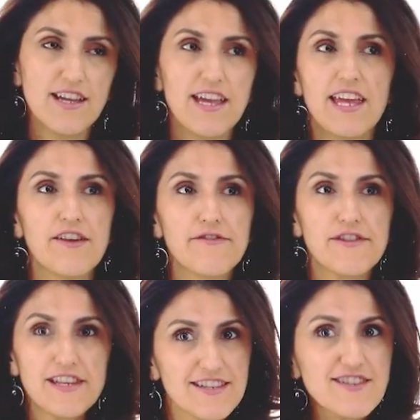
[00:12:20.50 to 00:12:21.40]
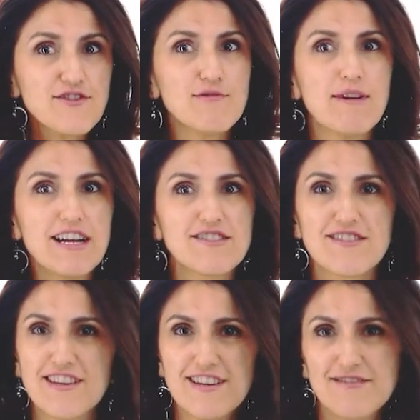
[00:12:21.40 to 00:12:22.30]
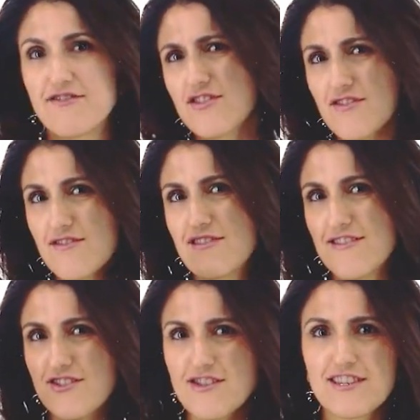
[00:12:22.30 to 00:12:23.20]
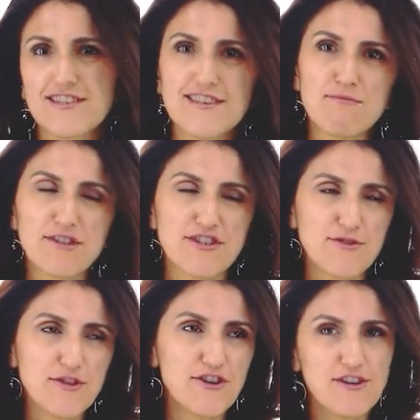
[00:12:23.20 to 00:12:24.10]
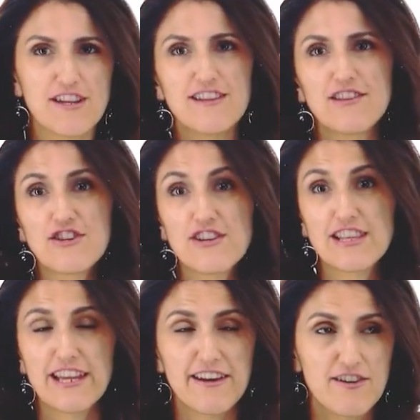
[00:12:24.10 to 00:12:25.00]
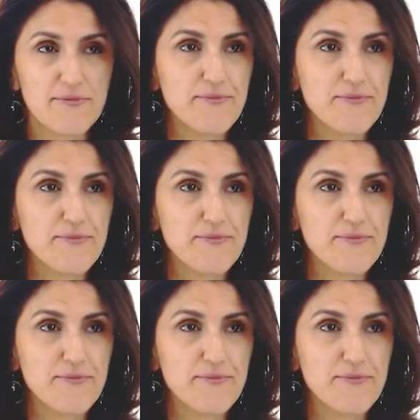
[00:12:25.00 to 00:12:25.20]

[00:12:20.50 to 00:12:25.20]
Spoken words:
If this is too much, then just listen, but don't learn, and learn it later.